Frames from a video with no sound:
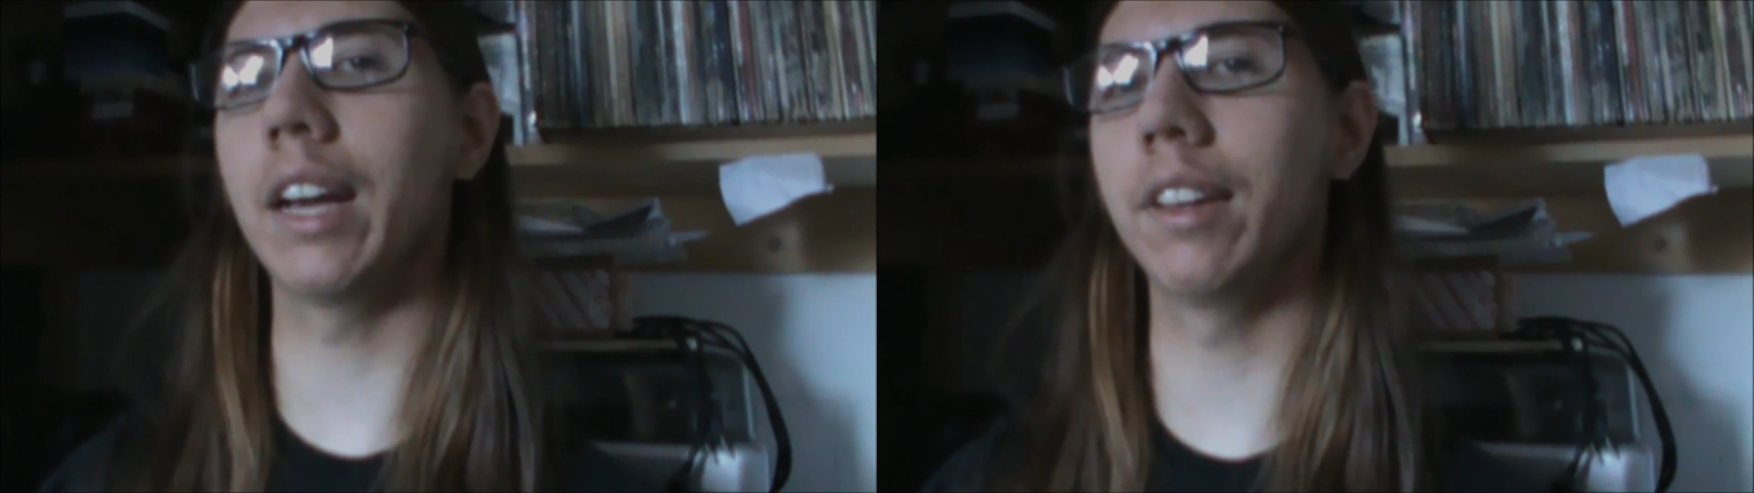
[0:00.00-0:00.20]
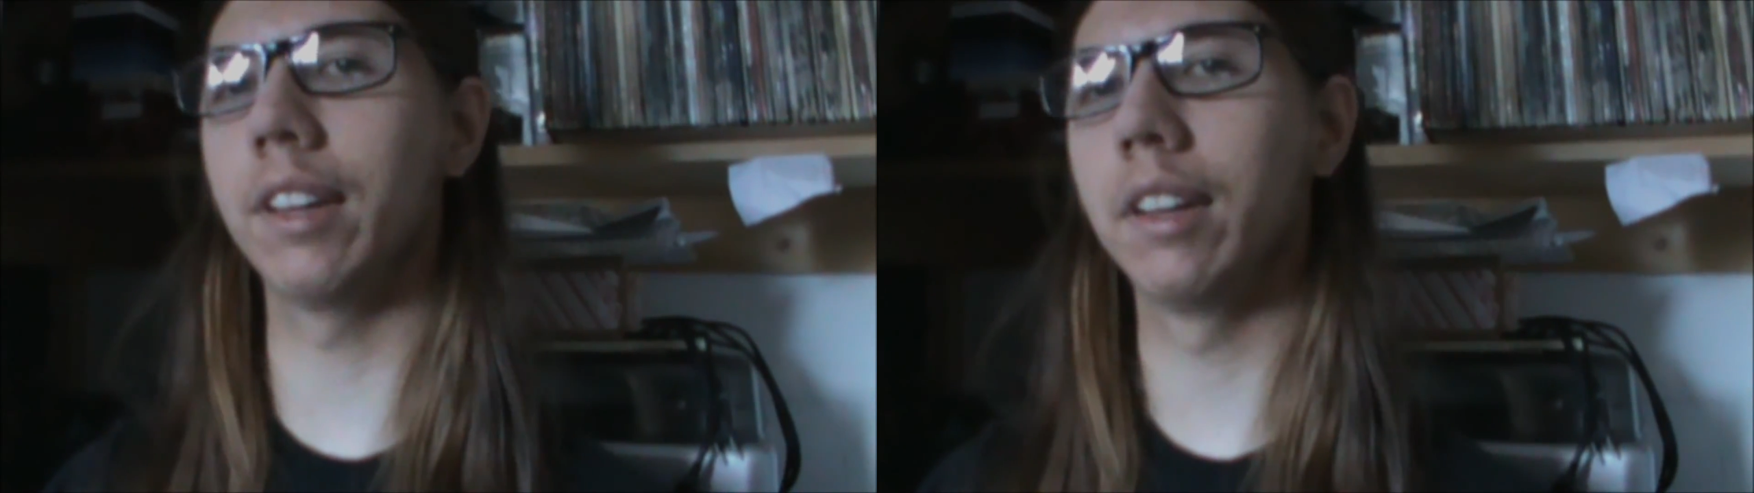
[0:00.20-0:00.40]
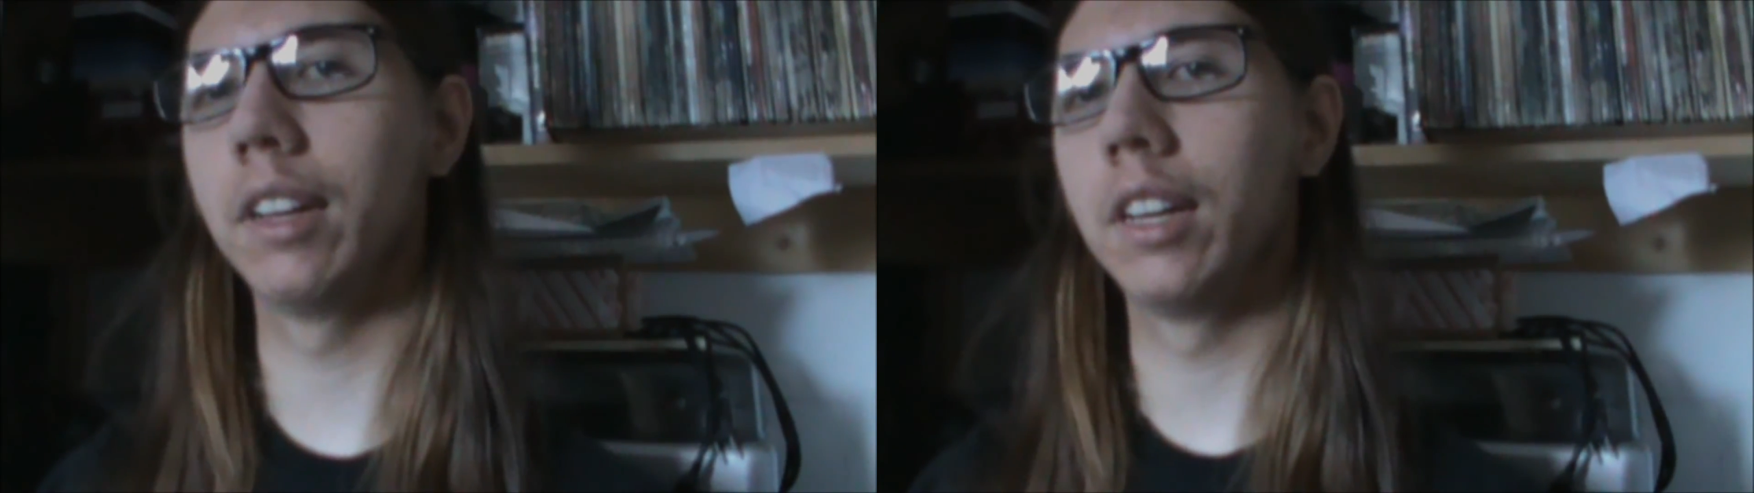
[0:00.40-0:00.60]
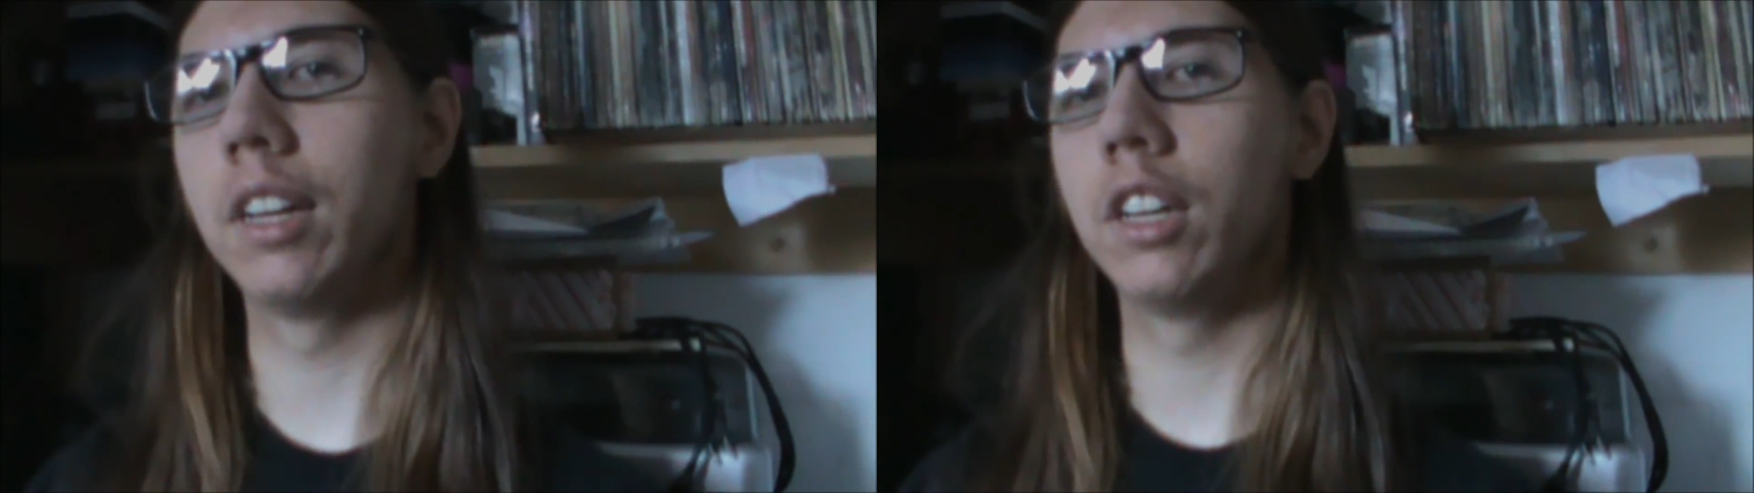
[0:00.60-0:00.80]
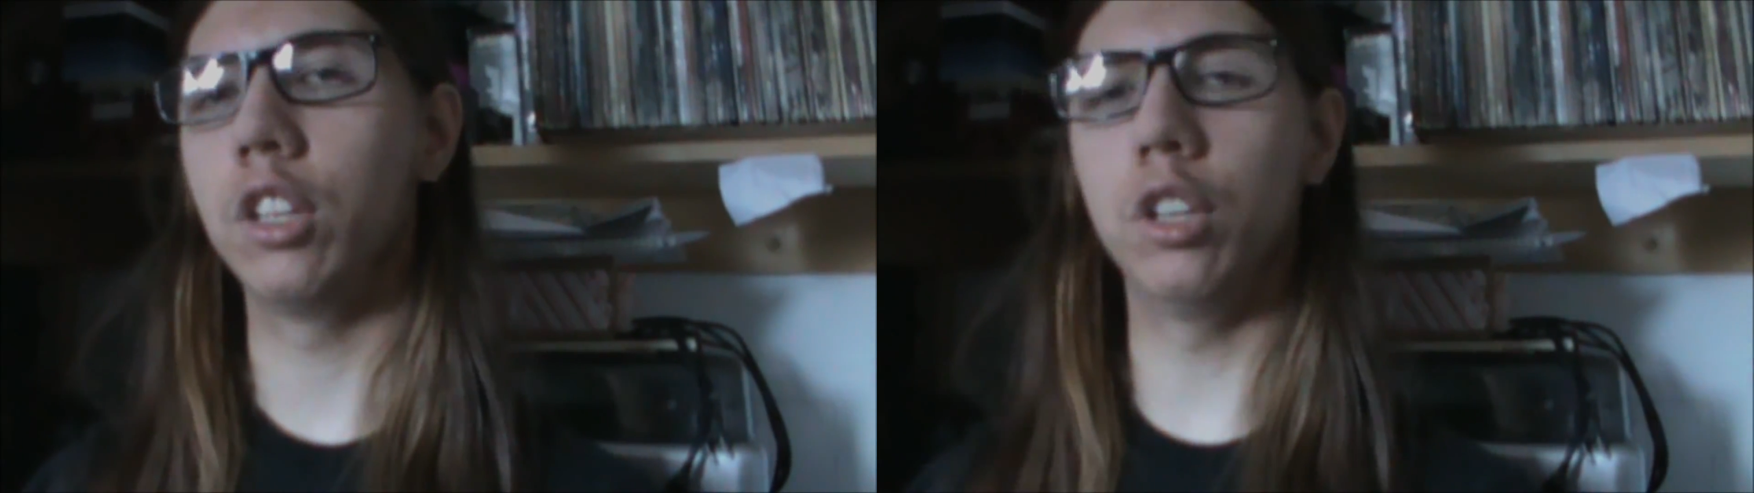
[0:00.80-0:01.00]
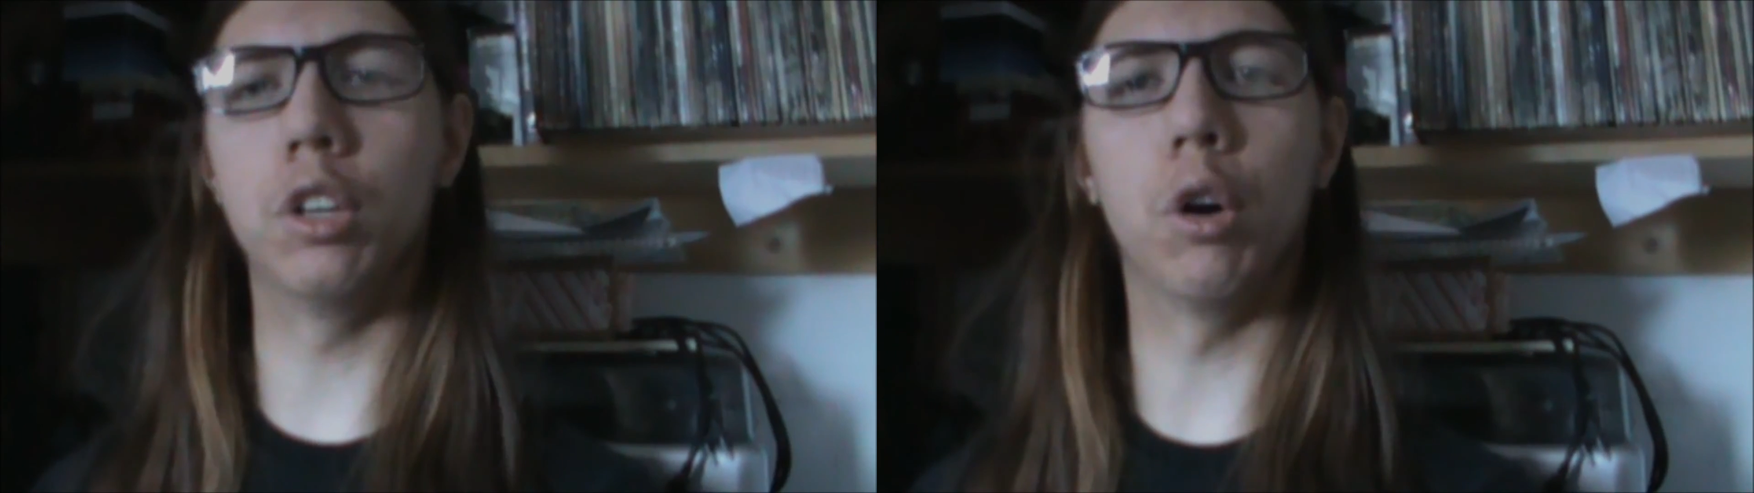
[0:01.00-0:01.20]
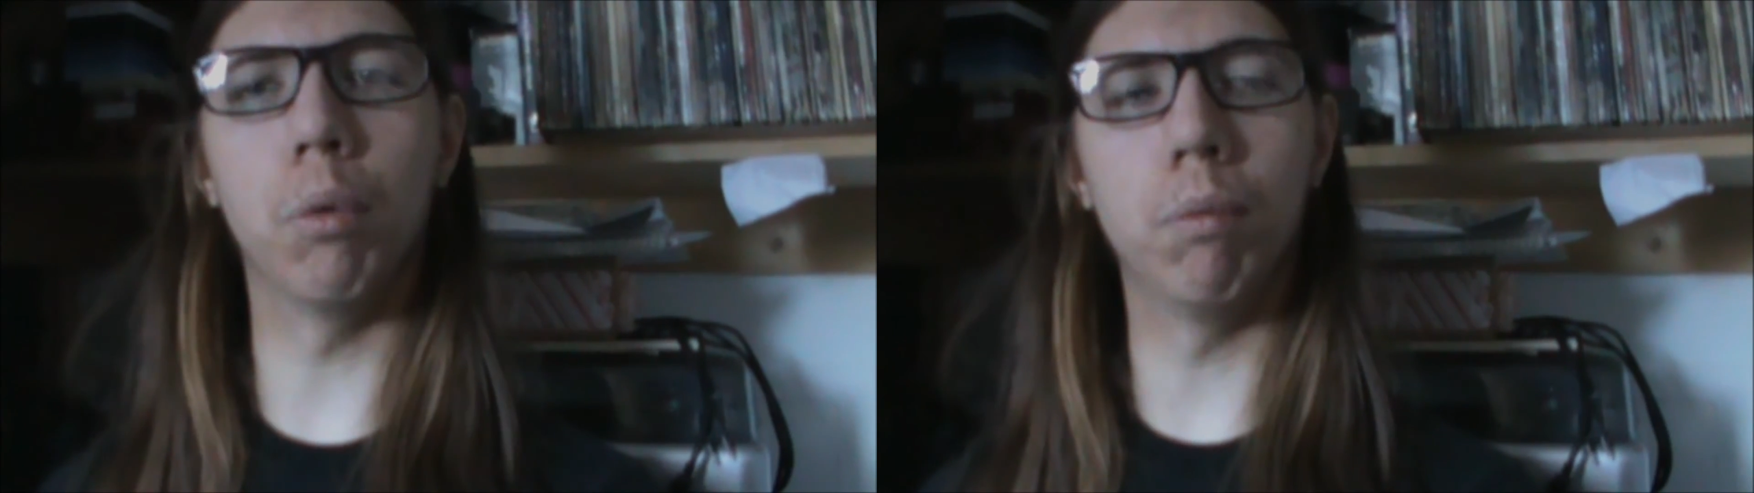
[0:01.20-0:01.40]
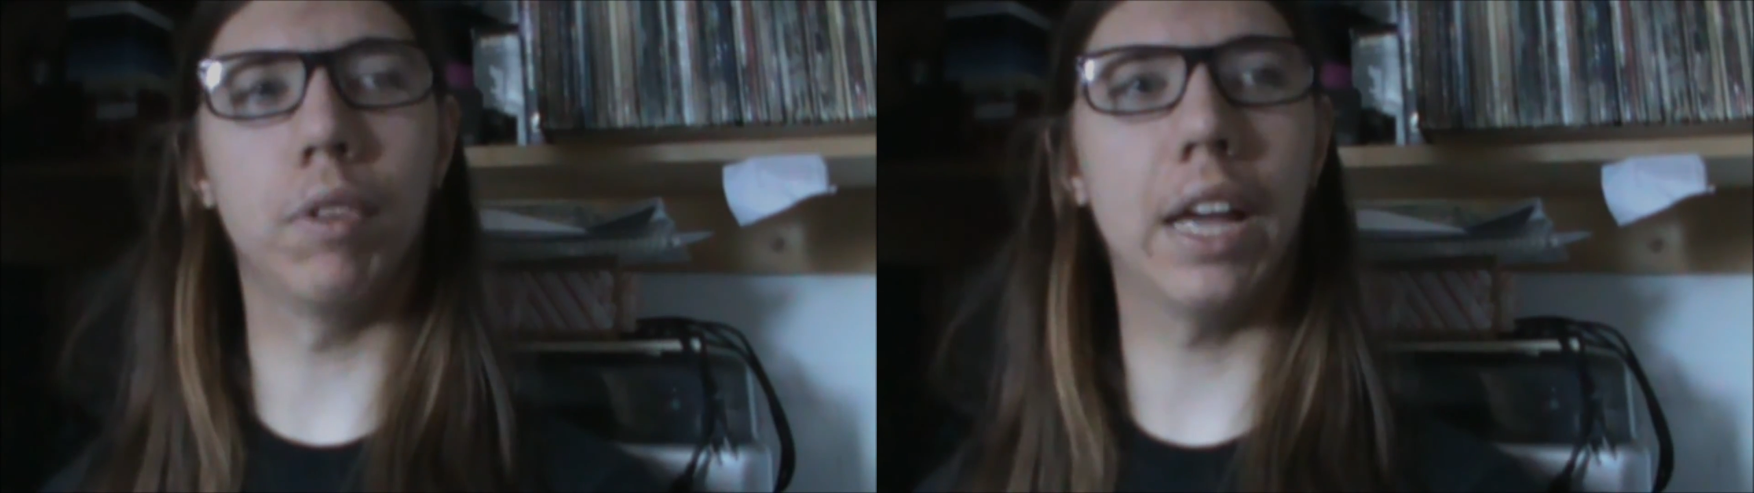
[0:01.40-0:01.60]
as,
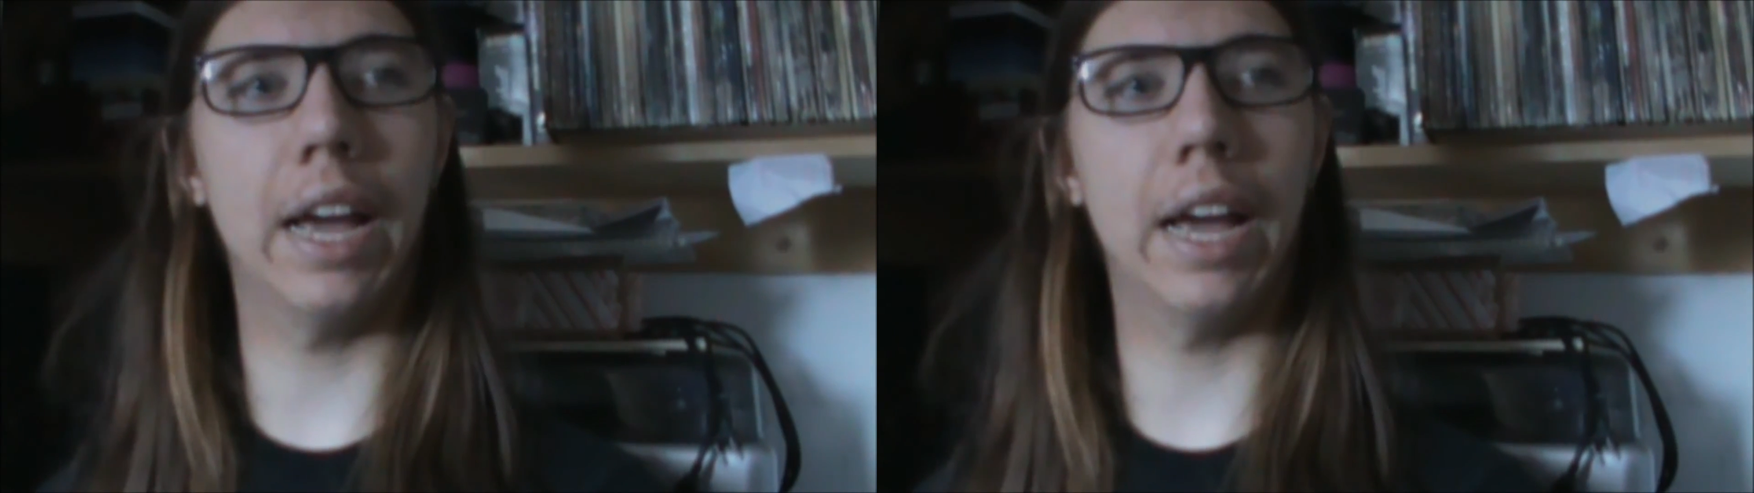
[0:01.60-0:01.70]
Pile